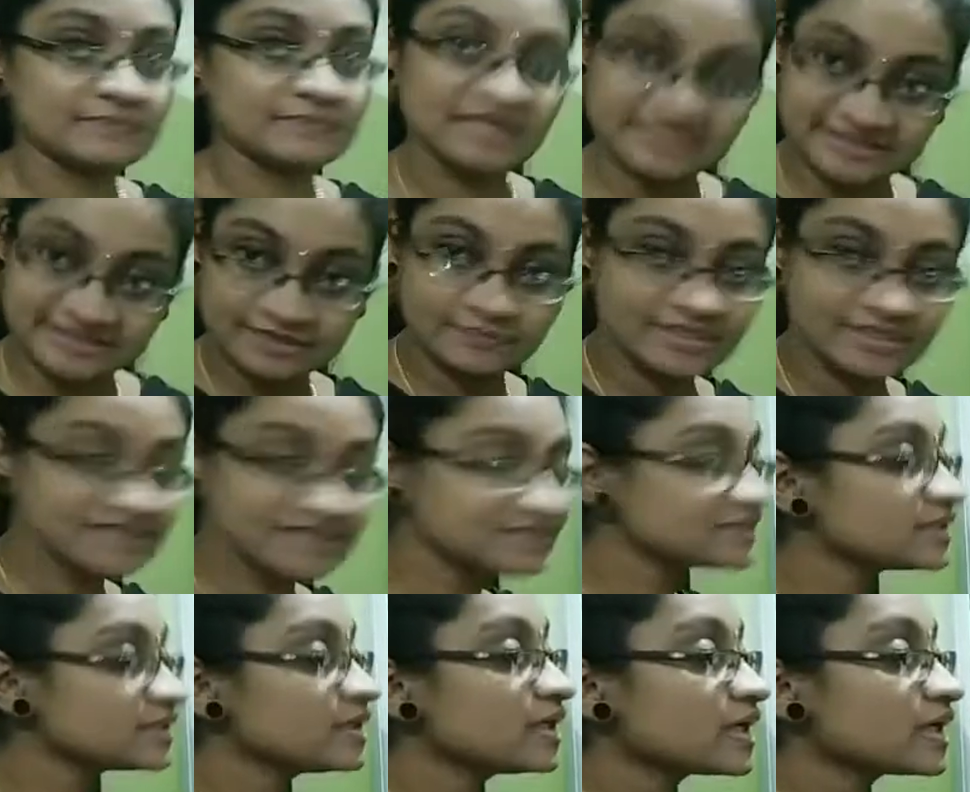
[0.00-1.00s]
Melting
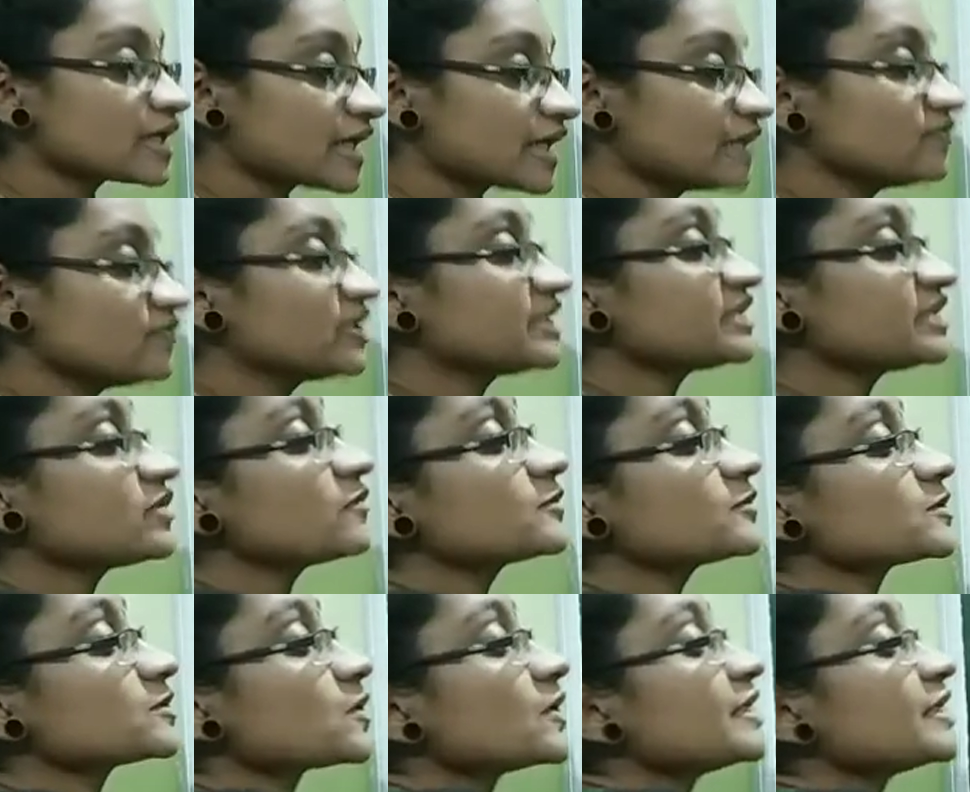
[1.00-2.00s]
means conversion
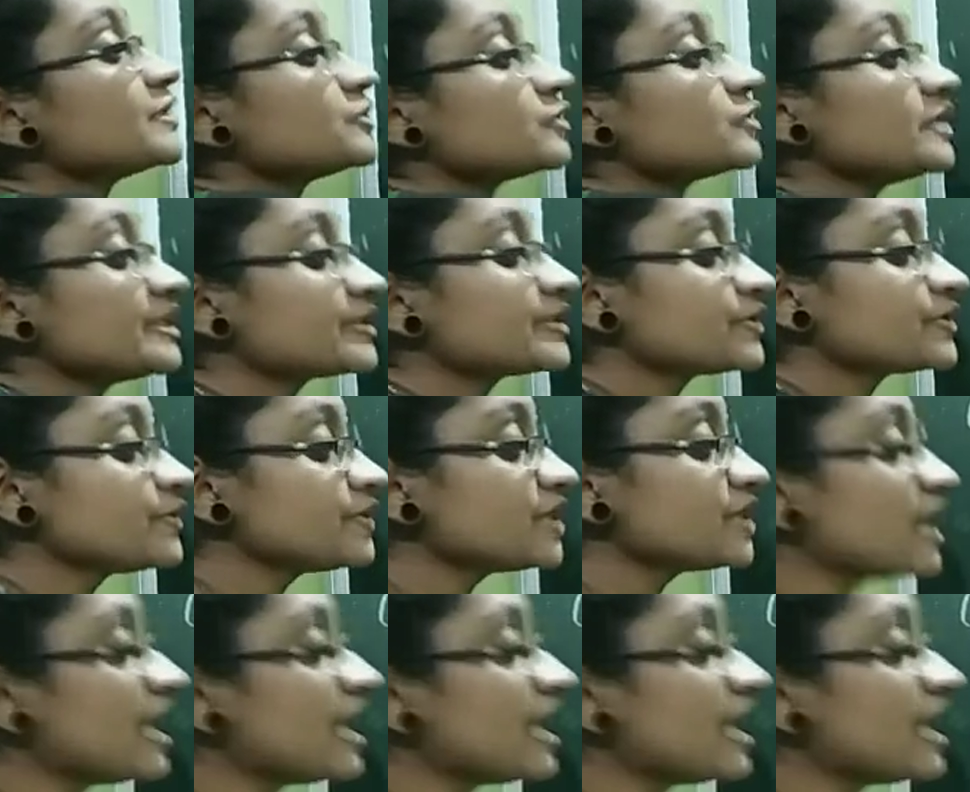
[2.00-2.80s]
of solid to liquid,